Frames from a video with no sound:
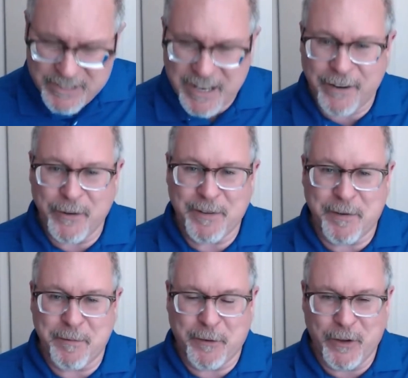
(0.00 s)
I don't know if
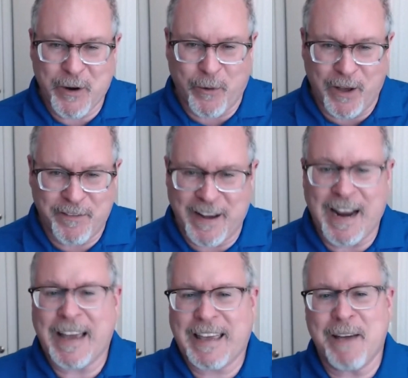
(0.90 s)
I'm fully qualified.
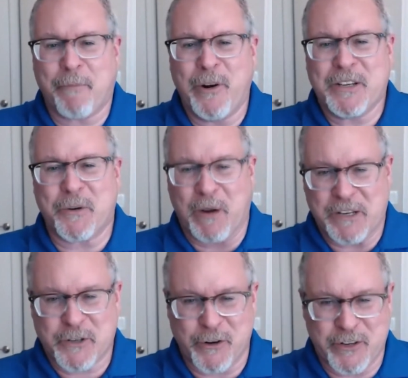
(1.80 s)
I can't point to
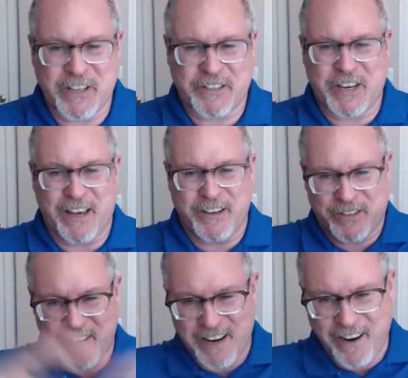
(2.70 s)
research that
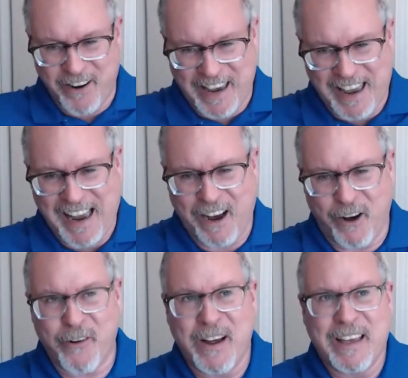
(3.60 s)
says, okay,
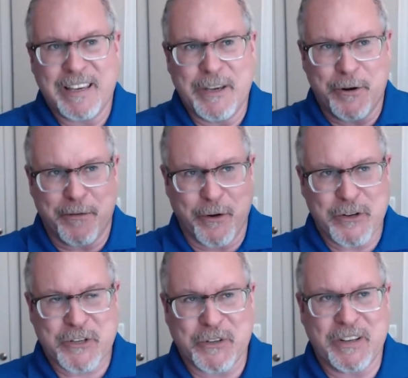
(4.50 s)
how
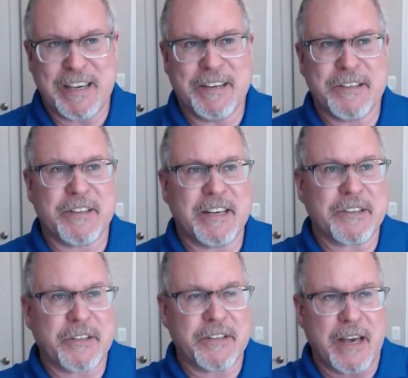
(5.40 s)
universal is
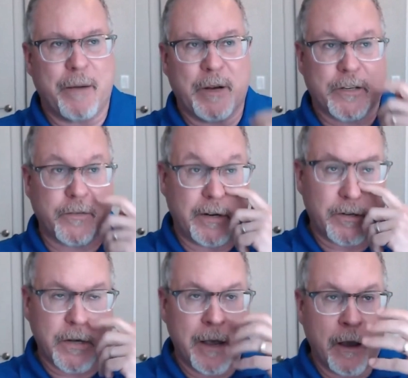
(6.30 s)
this? How much of it
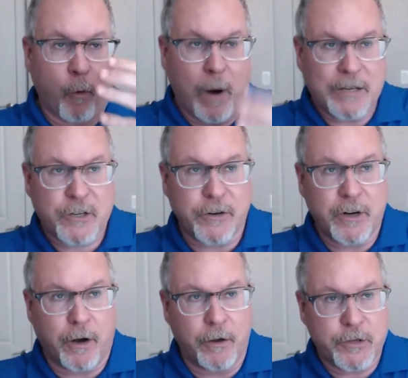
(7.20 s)
is Western
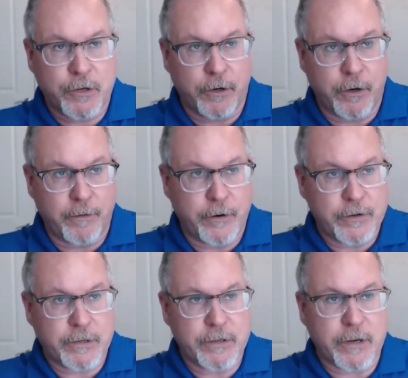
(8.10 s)
culture
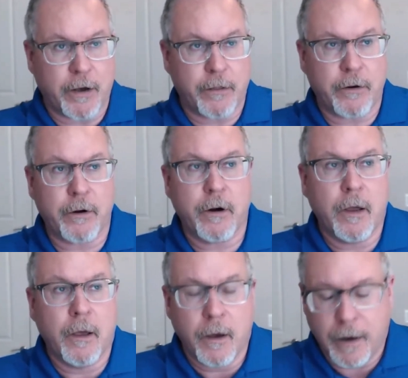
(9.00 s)
versus other
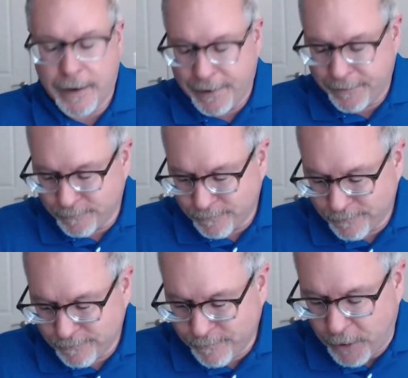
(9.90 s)

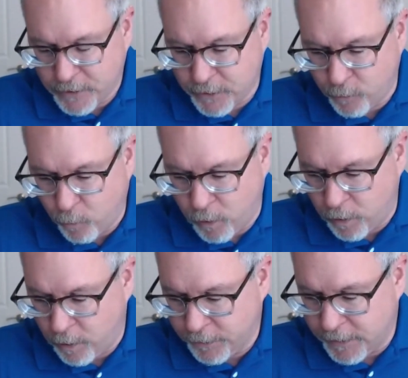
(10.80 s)
parts of the
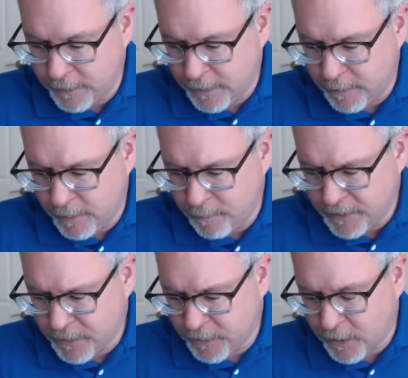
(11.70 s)
world and
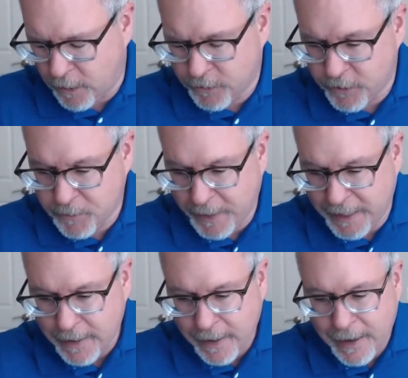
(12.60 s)
business cultures?
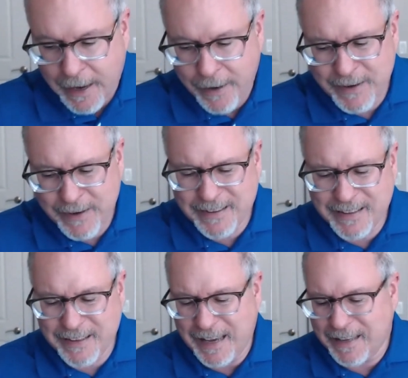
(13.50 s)
But I mean,
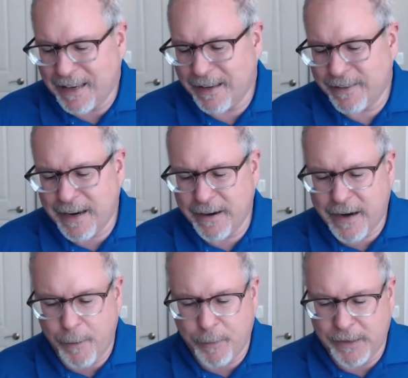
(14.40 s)
I think on a
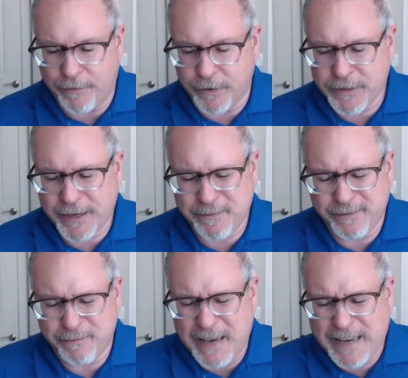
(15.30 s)
couple levels, like
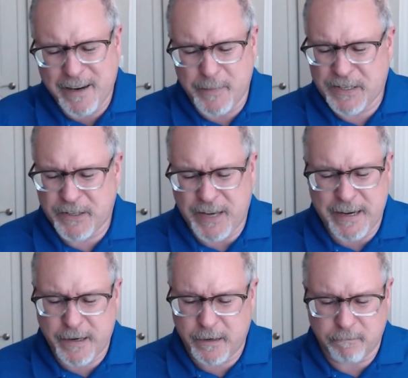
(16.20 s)
making a
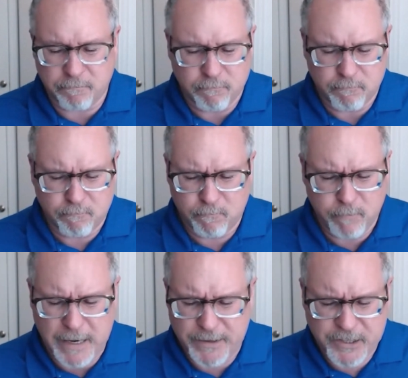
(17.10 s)
mistake
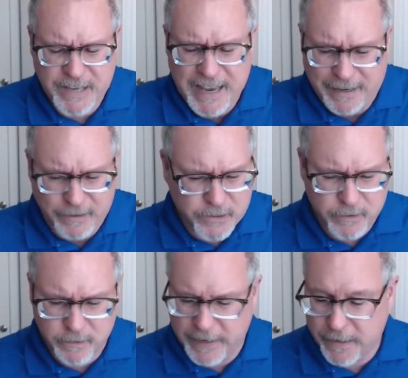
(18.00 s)
stings,
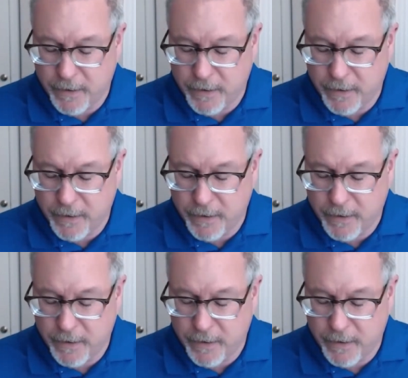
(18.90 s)
right?